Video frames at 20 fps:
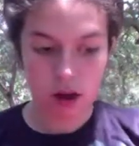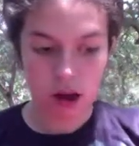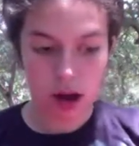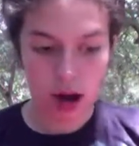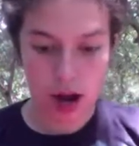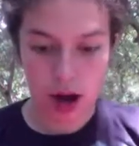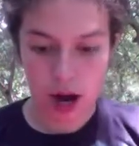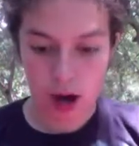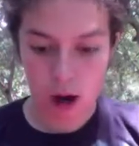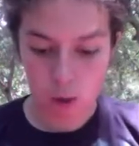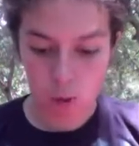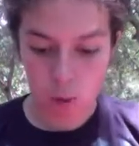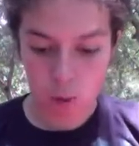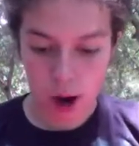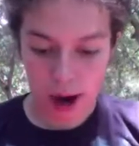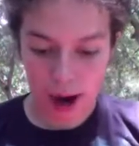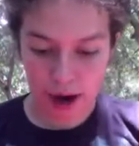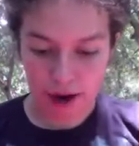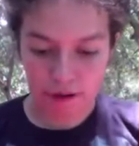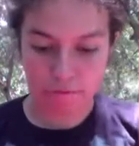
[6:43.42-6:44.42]
how
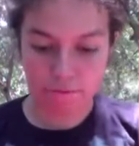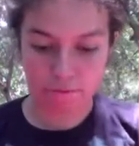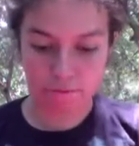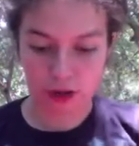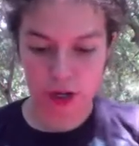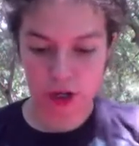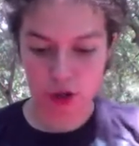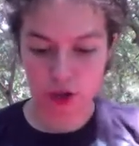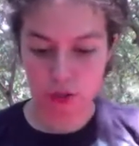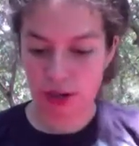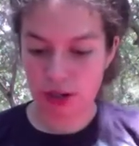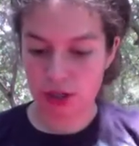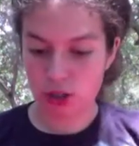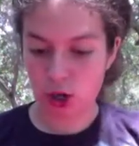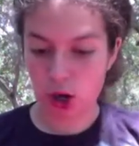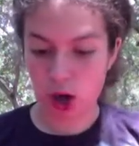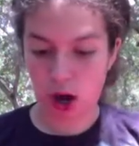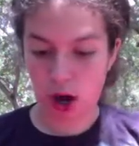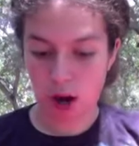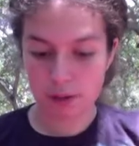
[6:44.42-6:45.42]
I finished my
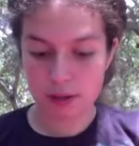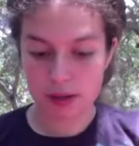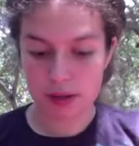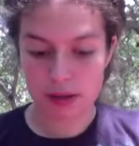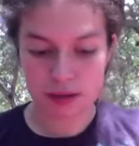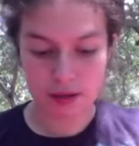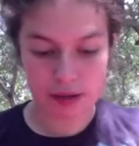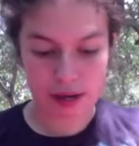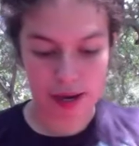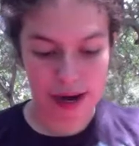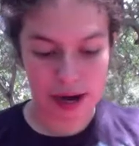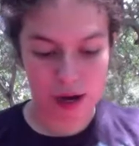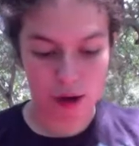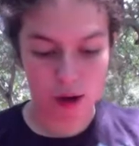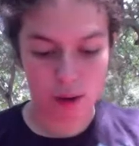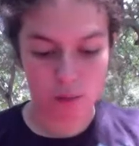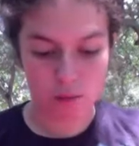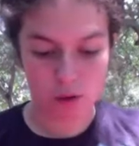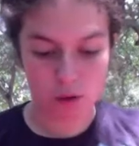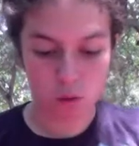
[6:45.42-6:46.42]
top. And now
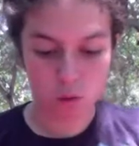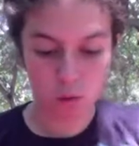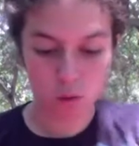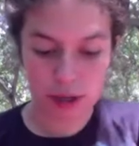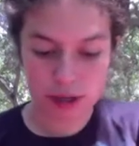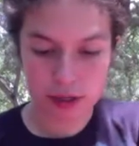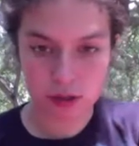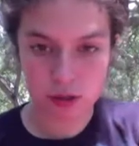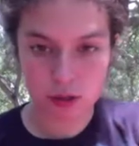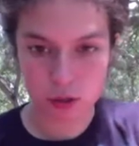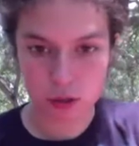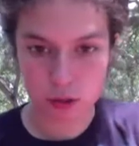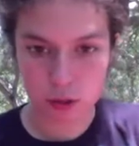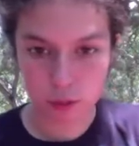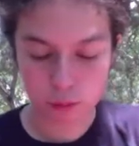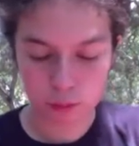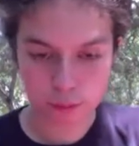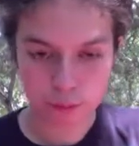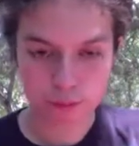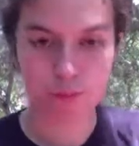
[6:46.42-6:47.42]
I'm going
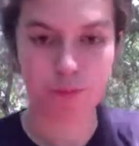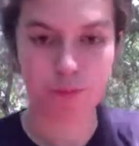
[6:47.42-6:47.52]
to